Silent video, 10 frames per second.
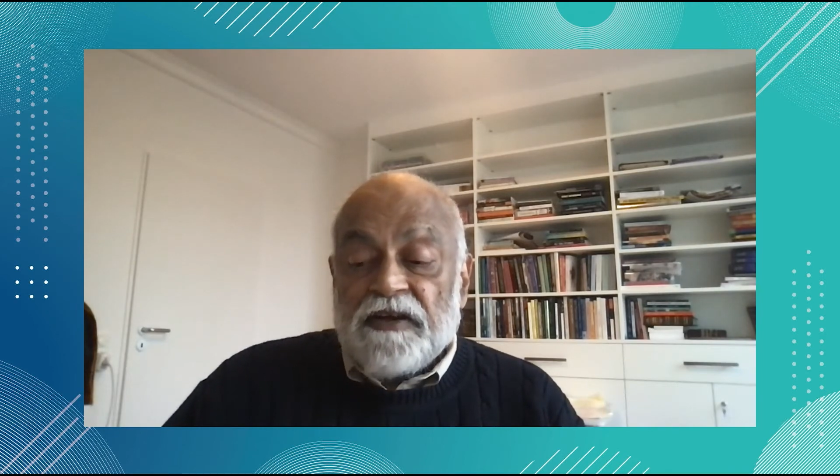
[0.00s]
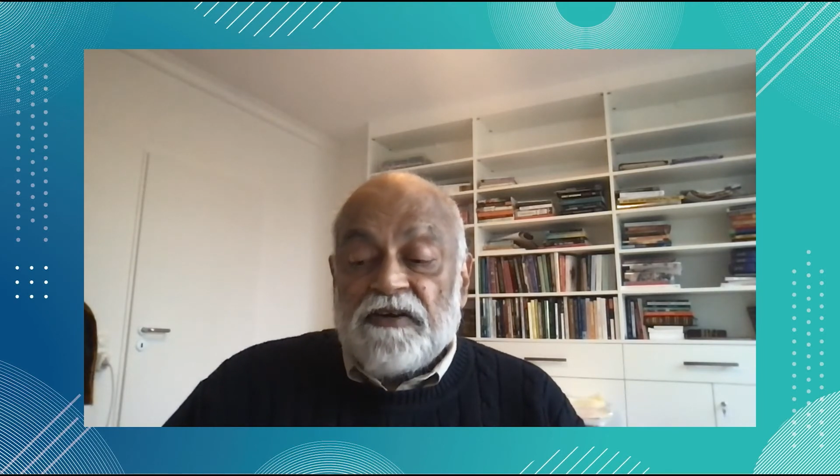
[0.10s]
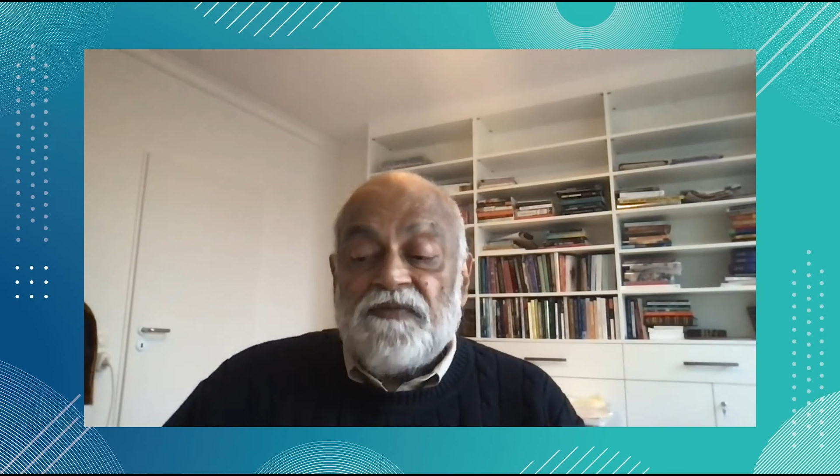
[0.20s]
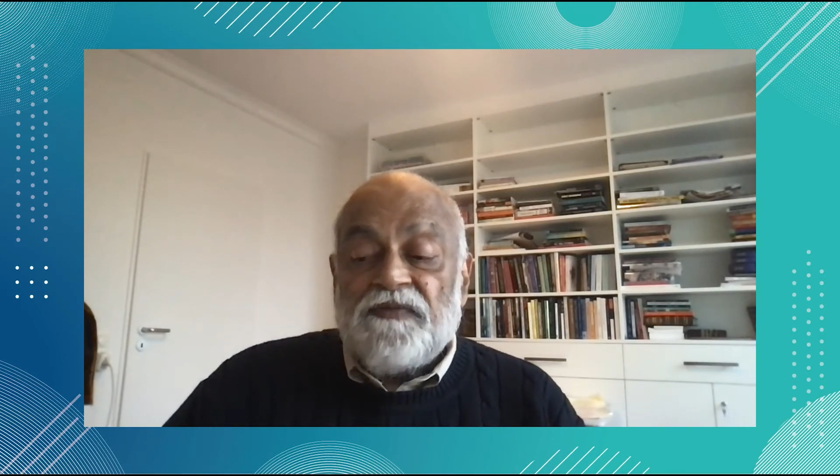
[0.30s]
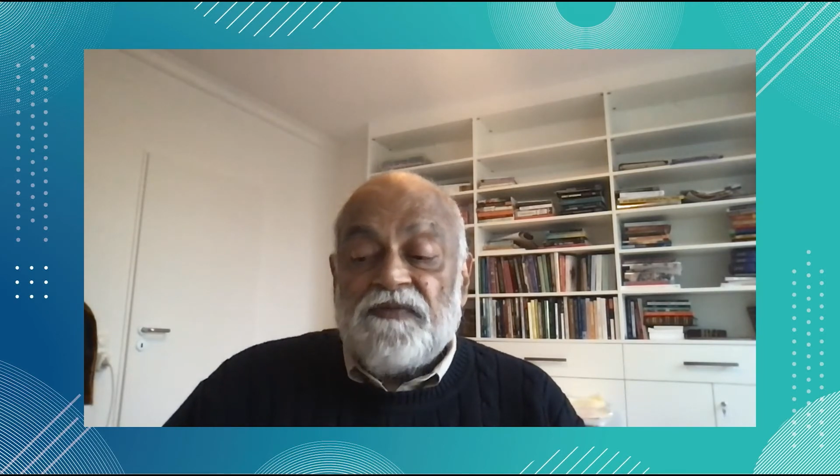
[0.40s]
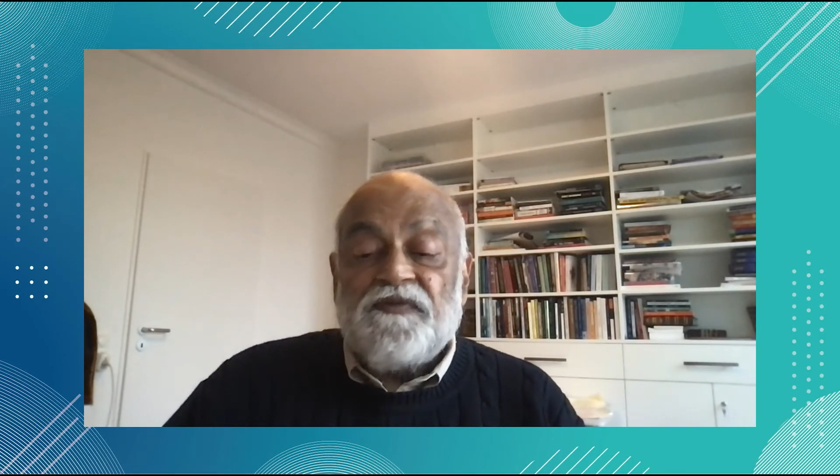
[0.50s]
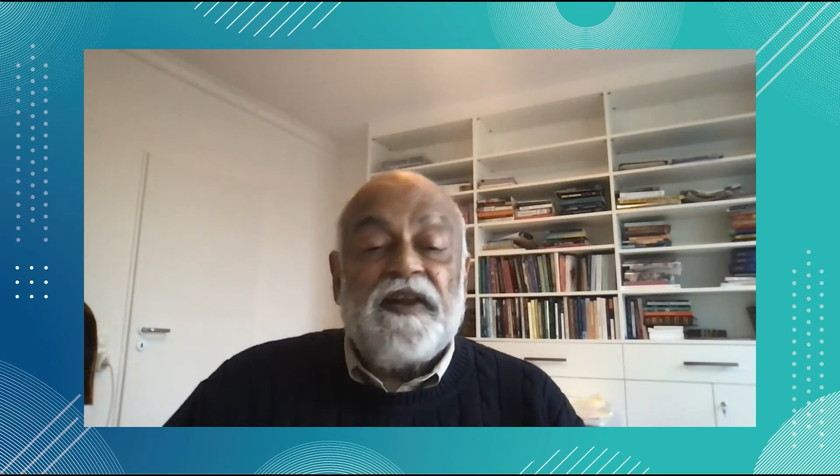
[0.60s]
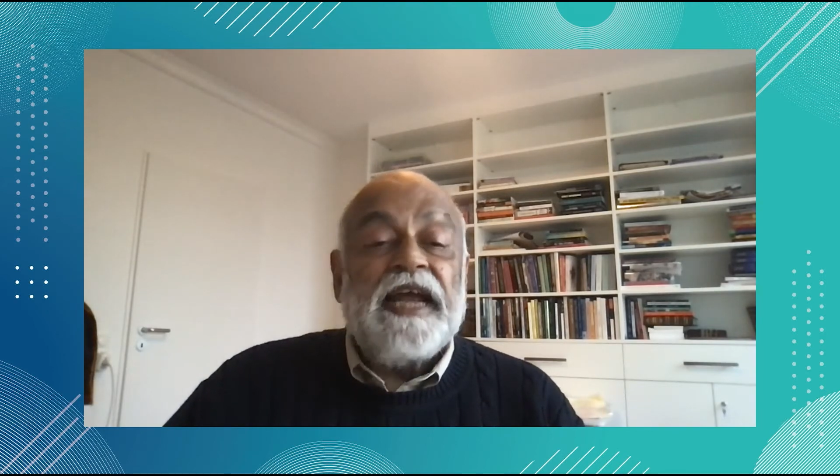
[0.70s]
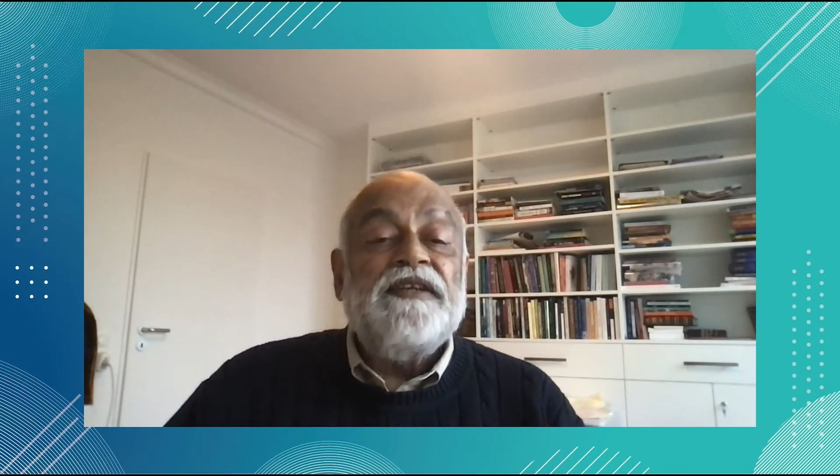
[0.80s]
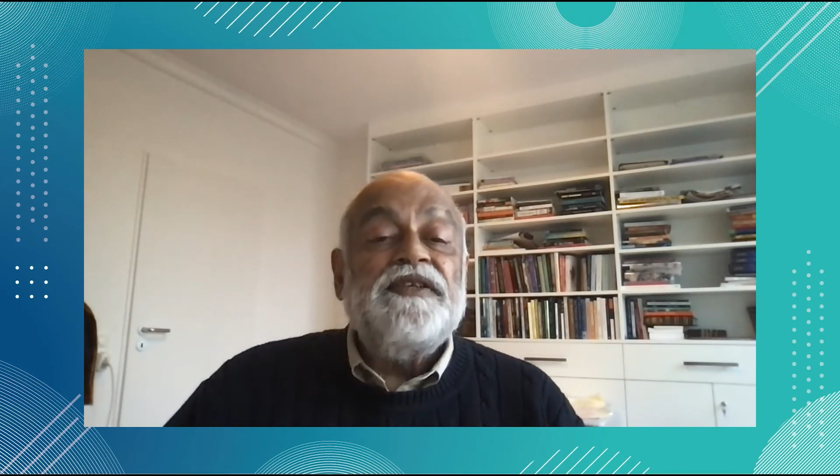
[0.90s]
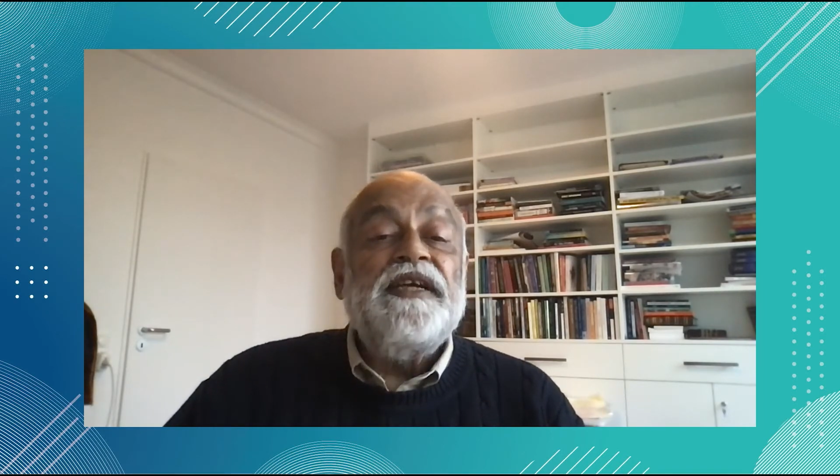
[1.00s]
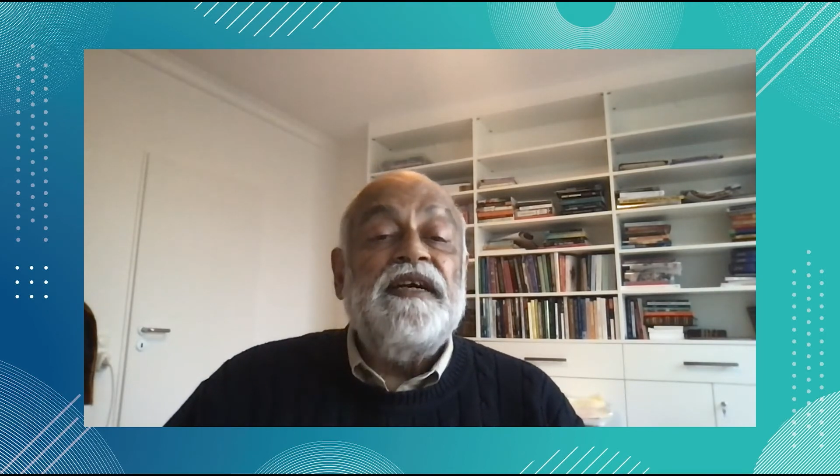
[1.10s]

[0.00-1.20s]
reflect the